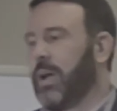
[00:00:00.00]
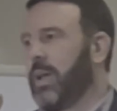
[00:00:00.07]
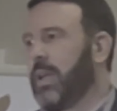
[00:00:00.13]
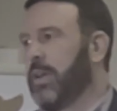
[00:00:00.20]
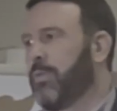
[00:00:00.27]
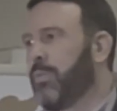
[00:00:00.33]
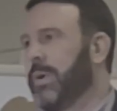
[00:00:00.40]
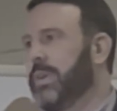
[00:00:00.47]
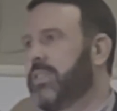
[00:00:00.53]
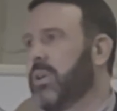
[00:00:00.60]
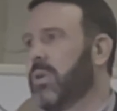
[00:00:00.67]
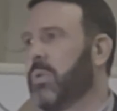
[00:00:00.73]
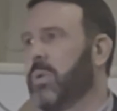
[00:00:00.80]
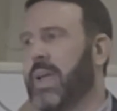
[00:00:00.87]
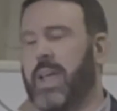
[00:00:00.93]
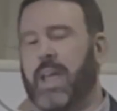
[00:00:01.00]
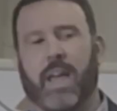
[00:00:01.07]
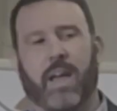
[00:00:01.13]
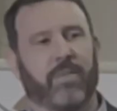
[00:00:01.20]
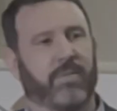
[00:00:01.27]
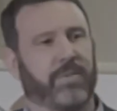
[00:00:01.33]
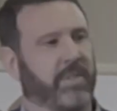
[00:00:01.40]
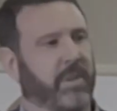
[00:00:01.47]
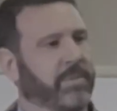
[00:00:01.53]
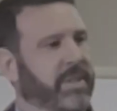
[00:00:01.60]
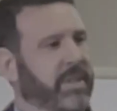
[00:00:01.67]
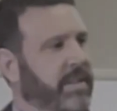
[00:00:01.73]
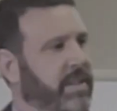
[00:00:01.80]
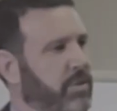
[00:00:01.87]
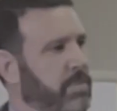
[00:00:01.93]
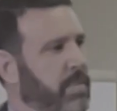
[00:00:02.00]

If we don't have something that's